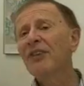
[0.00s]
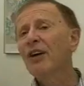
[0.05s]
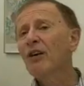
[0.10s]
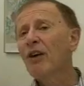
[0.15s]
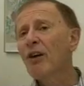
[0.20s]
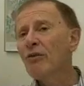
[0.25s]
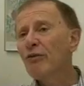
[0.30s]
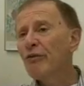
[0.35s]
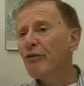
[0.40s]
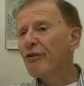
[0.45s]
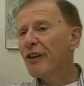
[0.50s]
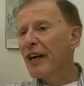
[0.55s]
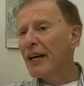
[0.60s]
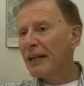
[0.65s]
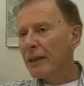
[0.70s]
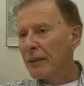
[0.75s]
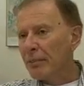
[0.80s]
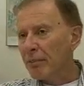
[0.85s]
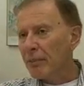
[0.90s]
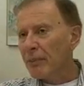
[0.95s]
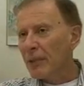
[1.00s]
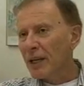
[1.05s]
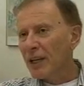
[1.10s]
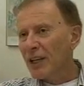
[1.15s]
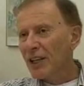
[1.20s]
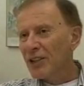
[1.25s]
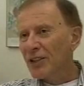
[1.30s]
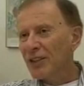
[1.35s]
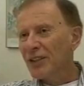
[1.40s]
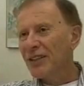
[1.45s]
their own venom
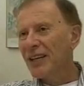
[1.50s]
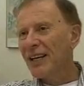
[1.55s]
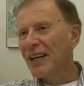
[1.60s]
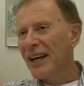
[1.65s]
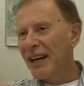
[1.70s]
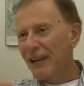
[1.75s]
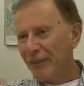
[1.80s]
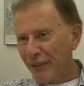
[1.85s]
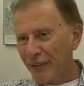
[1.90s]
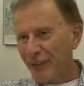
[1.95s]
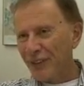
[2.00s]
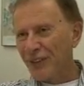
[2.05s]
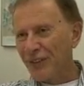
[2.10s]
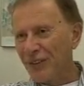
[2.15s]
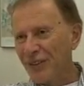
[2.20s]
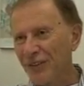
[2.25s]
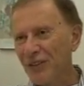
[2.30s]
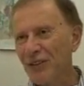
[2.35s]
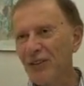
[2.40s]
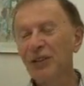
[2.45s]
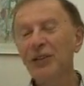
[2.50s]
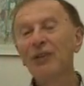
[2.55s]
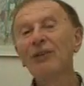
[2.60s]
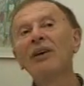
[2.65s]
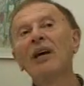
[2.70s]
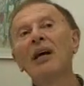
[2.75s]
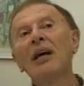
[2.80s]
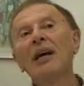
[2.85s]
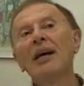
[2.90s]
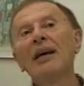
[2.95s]
to the efforts to
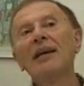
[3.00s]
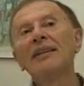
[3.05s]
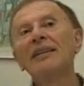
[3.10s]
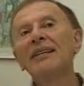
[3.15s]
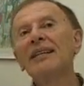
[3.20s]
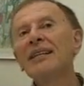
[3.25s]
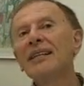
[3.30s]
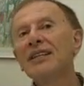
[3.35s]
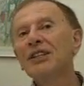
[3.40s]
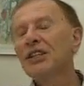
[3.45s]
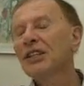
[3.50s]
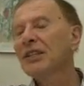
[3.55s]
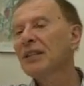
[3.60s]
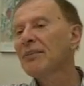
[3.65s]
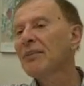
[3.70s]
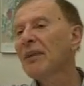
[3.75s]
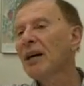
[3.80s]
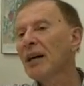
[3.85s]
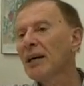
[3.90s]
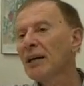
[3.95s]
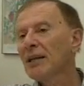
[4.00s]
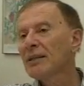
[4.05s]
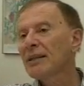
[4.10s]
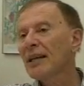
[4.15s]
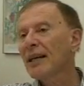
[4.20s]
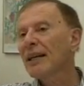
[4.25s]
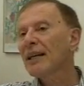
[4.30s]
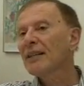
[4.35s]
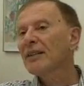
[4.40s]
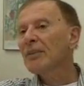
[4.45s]
delegitimize
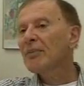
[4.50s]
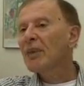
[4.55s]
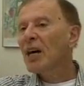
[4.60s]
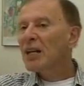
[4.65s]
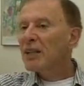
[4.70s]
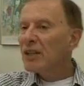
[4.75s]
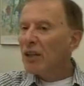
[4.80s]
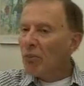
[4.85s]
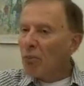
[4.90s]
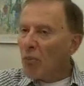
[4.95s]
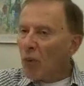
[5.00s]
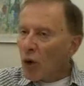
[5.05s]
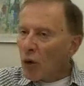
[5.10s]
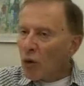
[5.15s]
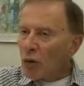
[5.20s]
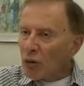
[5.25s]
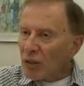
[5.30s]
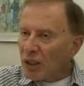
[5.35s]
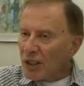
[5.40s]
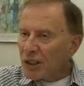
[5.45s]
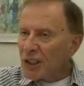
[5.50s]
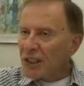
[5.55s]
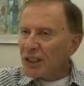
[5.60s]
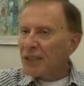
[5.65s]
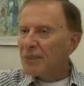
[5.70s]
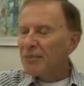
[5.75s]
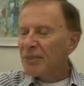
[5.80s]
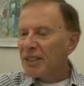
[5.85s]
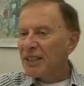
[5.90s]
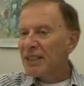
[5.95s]
and undermine the moral
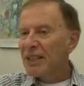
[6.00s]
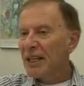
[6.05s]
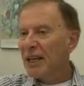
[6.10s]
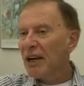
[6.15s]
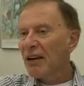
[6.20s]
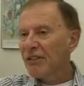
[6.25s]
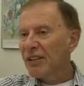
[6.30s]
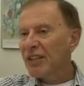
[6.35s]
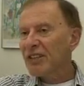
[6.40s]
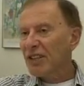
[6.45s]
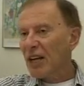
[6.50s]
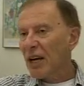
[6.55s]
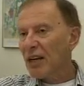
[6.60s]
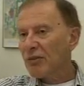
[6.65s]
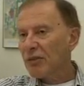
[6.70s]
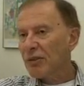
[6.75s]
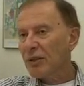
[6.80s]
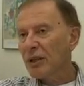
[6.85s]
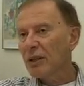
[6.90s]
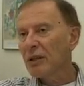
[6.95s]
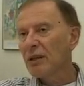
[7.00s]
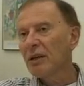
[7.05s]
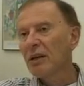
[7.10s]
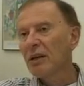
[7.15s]
legitimacy of this country.